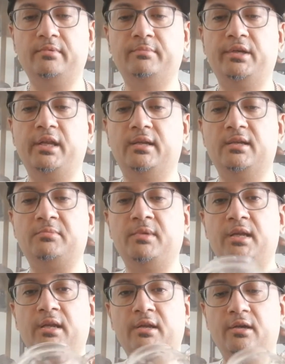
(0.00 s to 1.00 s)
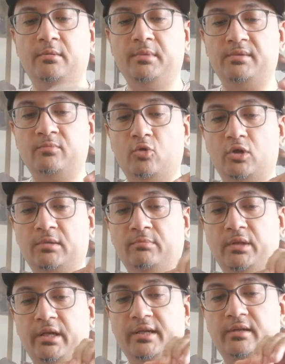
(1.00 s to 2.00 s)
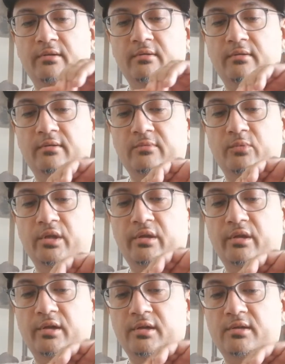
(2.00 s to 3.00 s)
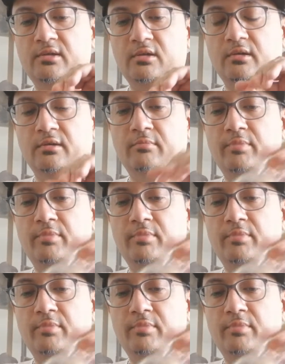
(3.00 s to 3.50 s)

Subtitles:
But it does mean it's more compliant with certain